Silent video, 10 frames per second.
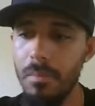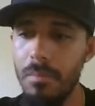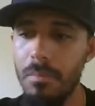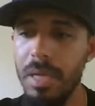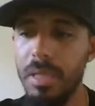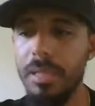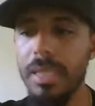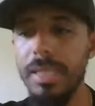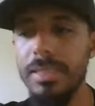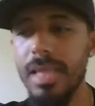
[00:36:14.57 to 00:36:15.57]
But
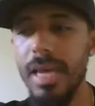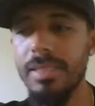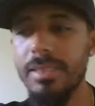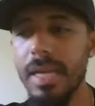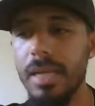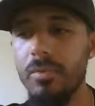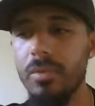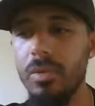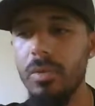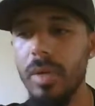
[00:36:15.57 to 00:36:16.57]
let's dissect
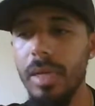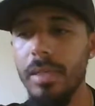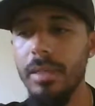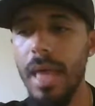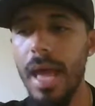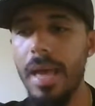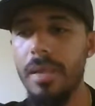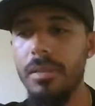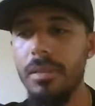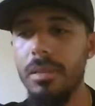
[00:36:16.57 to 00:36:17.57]
real quick
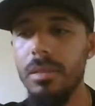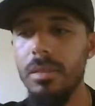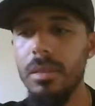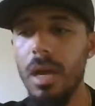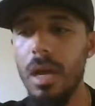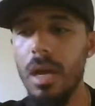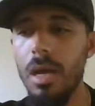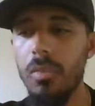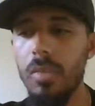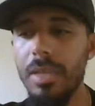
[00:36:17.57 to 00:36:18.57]
that
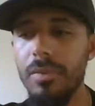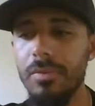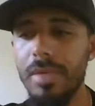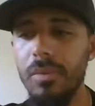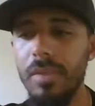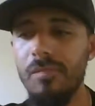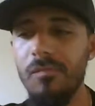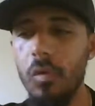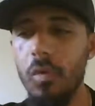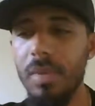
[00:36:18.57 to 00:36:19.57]
week 3,
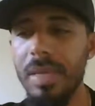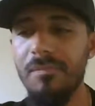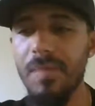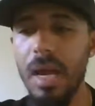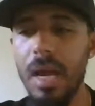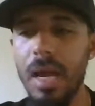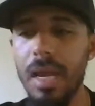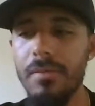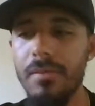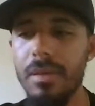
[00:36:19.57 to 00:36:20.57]
week 4, week
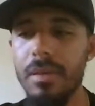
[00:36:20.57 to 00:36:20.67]
5,